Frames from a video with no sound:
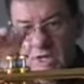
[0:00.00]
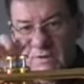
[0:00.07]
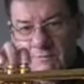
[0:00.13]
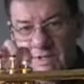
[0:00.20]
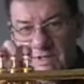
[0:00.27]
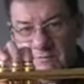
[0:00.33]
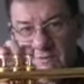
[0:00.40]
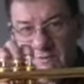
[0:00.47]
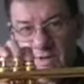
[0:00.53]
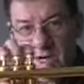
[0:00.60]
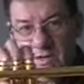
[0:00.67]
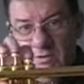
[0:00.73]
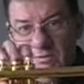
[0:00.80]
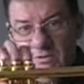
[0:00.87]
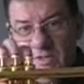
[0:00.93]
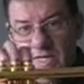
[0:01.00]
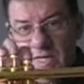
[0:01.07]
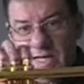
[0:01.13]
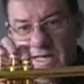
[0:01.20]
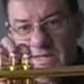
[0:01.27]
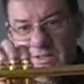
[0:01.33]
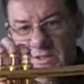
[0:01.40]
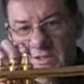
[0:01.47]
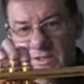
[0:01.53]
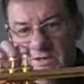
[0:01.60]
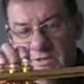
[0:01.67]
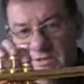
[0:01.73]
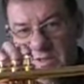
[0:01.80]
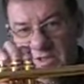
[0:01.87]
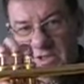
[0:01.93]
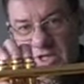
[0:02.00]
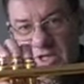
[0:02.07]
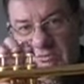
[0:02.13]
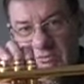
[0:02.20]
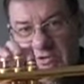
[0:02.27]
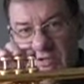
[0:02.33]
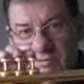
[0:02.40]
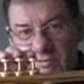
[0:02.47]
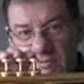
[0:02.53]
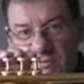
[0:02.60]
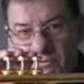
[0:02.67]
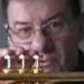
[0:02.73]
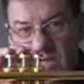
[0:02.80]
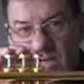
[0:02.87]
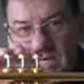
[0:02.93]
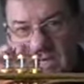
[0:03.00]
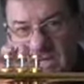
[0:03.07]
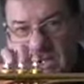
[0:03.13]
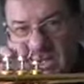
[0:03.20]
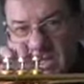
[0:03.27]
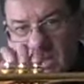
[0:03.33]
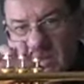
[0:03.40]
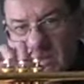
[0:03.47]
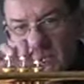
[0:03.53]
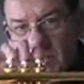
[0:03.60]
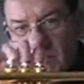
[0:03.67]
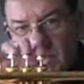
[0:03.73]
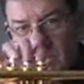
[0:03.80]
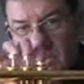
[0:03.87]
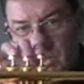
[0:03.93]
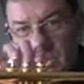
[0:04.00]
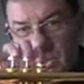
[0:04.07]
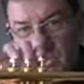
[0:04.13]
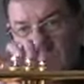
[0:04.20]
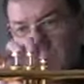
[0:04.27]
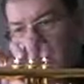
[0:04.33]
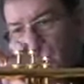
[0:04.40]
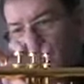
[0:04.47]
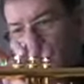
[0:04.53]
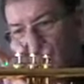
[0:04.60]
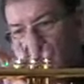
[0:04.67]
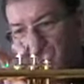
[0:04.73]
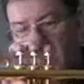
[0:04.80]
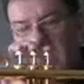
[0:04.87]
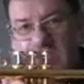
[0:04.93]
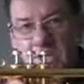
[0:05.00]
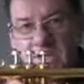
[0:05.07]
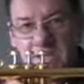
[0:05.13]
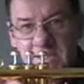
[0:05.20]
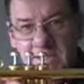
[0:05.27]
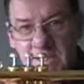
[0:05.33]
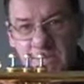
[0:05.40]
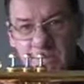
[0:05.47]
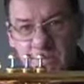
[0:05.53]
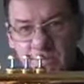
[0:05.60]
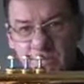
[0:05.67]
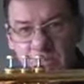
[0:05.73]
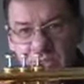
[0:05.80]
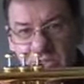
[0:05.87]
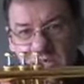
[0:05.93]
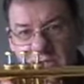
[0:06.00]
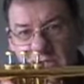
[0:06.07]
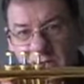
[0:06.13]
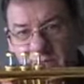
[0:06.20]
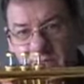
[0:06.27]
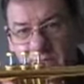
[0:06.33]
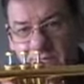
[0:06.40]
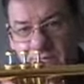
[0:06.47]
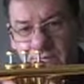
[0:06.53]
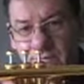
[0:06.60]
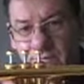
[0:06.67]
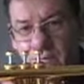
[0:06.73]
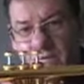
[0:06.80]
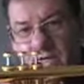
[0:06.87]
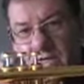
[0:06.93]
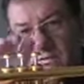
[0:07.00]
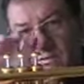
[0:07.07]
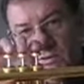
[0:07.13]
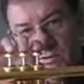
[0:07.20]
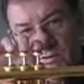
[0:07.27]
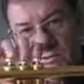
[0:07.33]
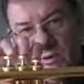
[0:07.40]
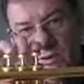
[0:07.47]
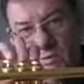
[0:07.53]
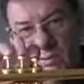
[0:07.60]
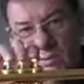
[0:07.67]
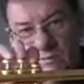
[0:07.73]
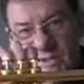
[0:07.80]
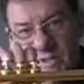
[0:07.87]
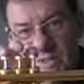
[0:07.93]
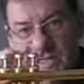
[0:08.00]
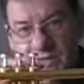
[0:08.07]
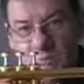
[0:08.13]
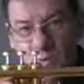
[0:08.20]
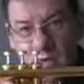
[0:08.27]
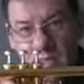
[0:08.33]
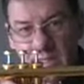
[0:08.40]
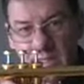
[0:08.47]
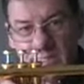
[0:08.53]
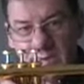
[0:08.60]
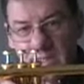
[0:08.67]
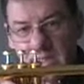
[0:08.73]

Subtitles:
these are the valves, and there's generally 3, although some more specialised instruments have 4 valves, but they all work the same way.